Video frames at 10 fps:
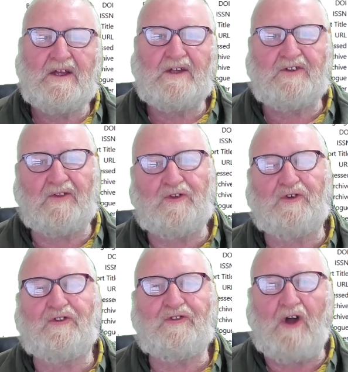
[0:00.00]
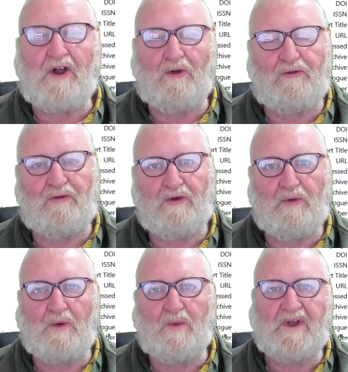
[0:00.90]
so that you could cycle through
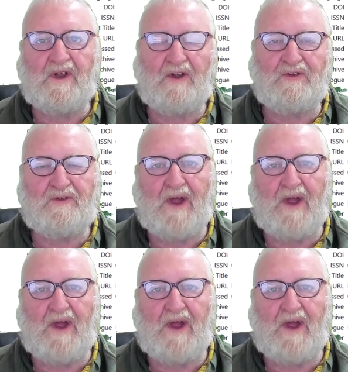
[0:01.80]
what windows you